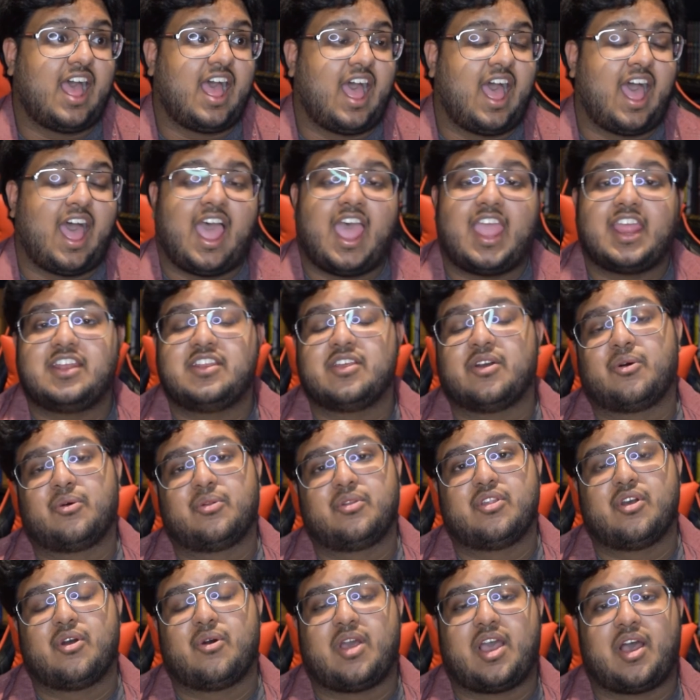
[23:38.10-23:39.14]
I don't
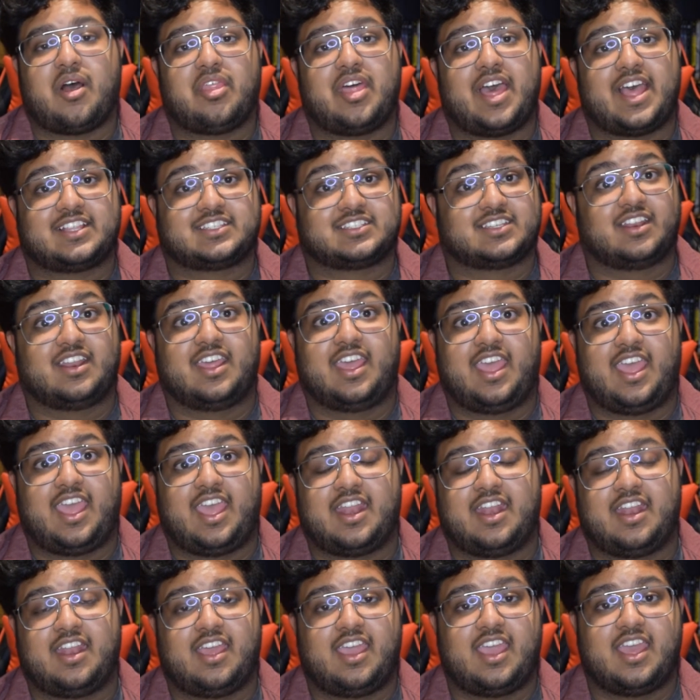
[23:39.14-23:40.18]
know how that's going
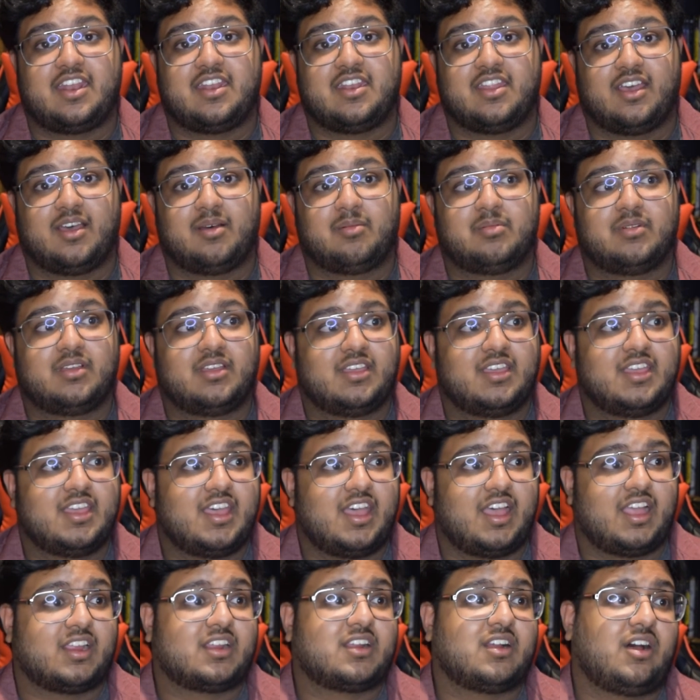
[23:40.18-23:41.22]
to end up.
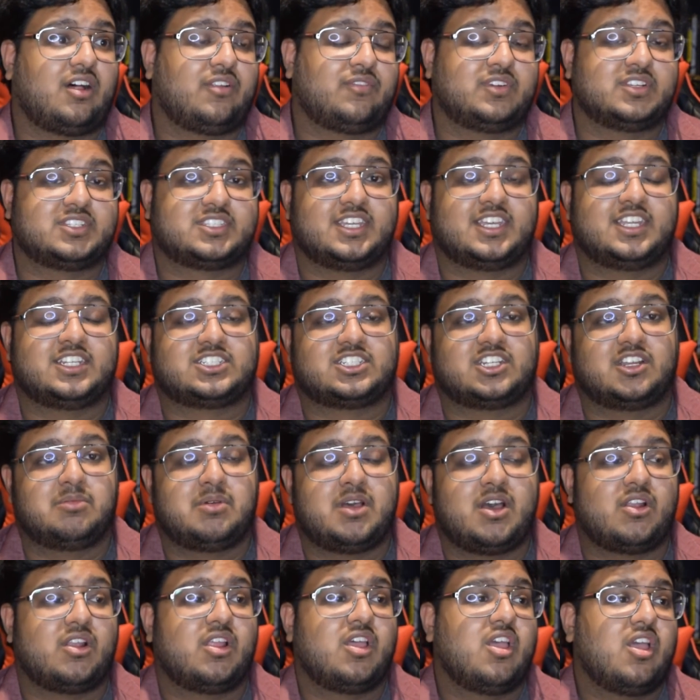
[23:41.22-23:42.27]
A conversation
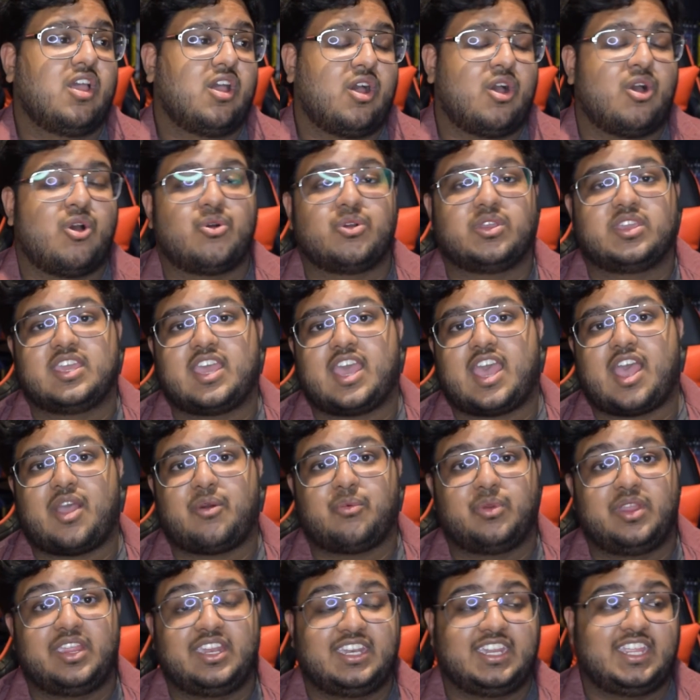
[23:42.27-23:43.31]
about, oh yeah,
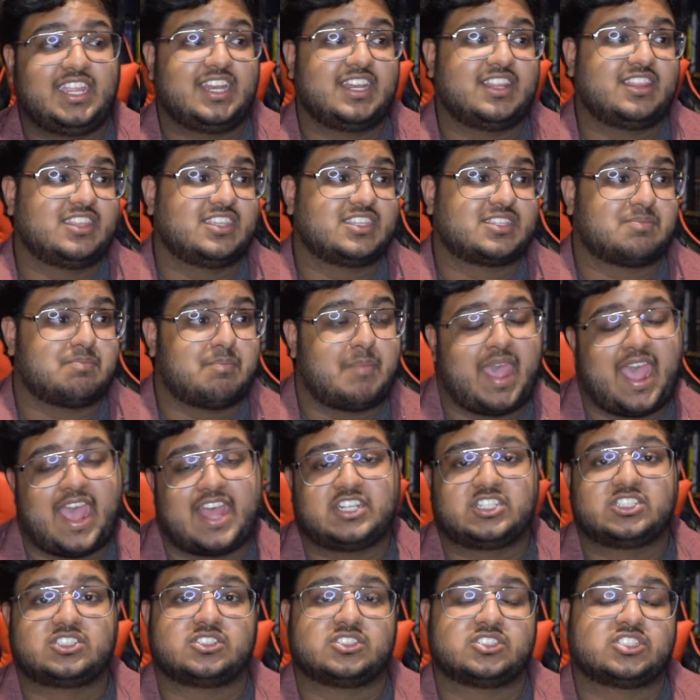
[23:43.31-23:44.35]
we needed this
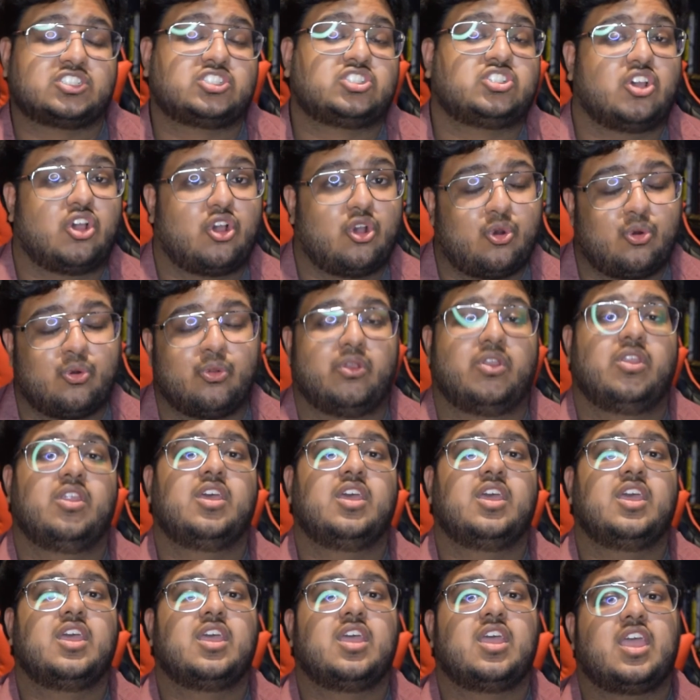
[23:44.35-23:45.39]
magical stone.
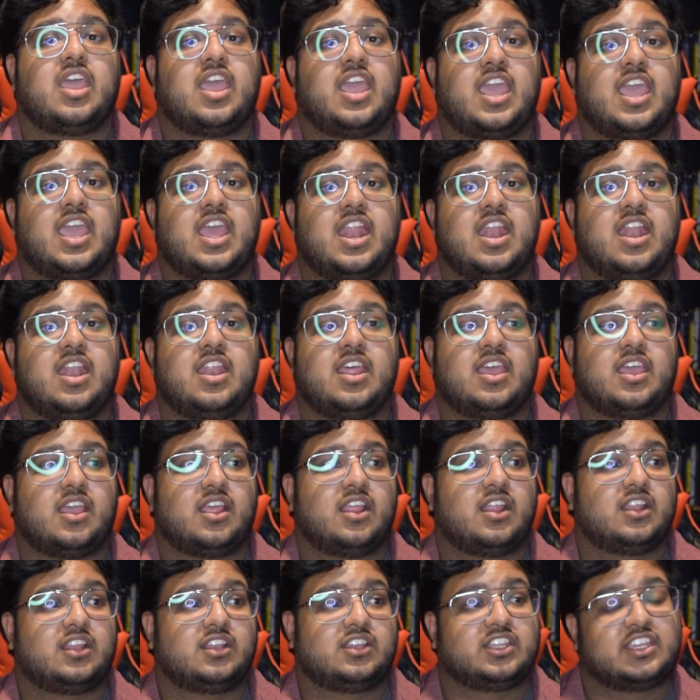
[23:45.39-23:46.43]
And
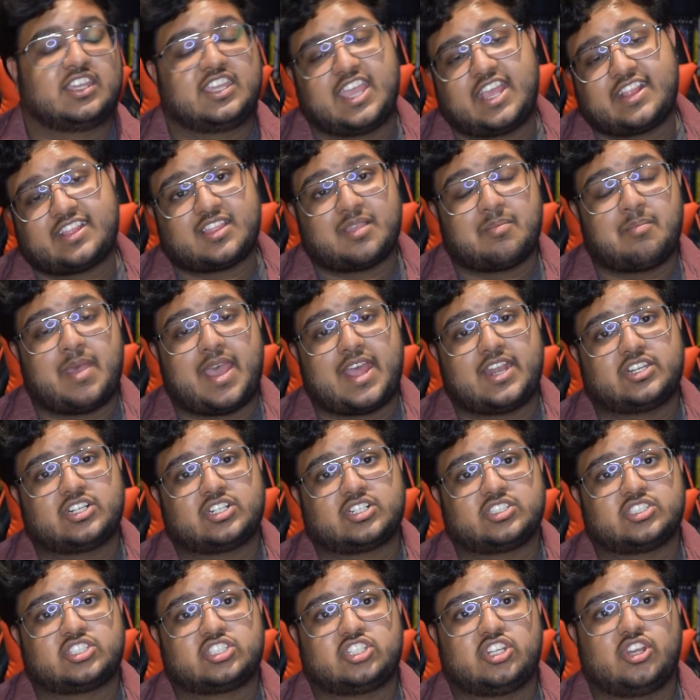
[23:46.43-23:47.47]
to get the
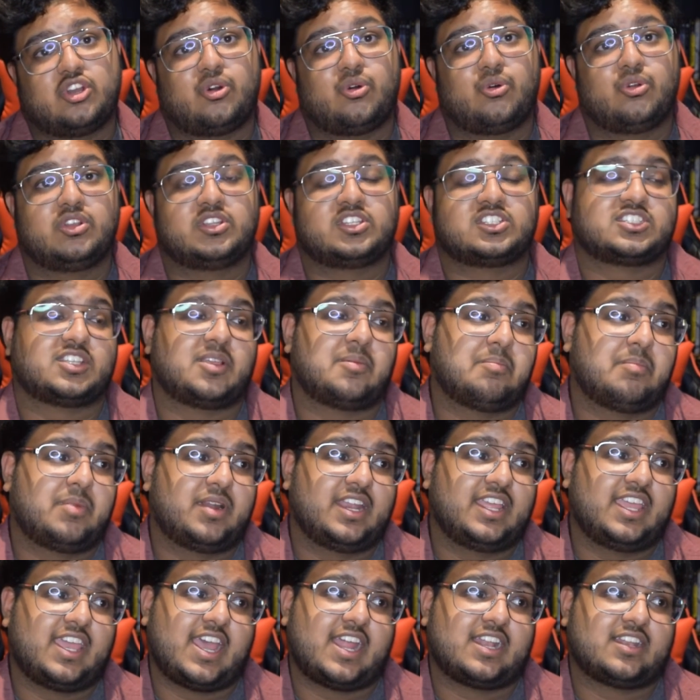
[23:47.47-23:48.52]
magical stone,
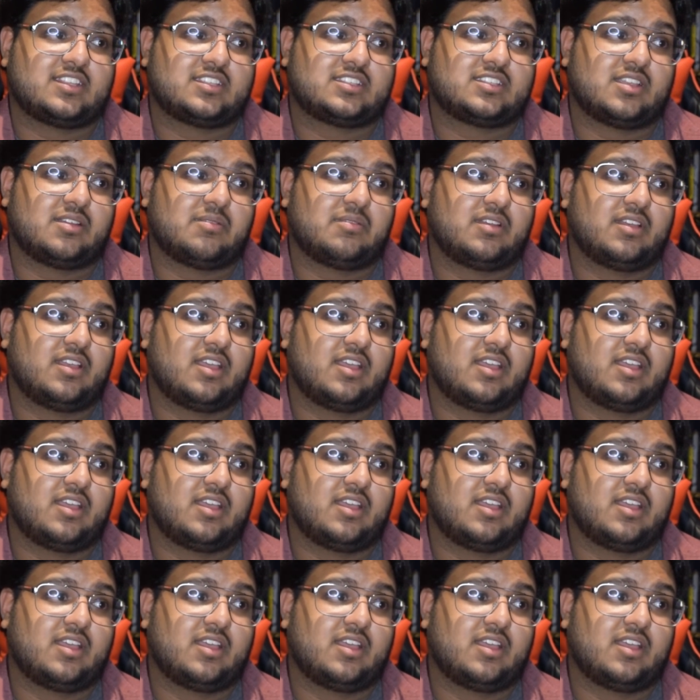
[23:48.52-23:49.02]
somebody had to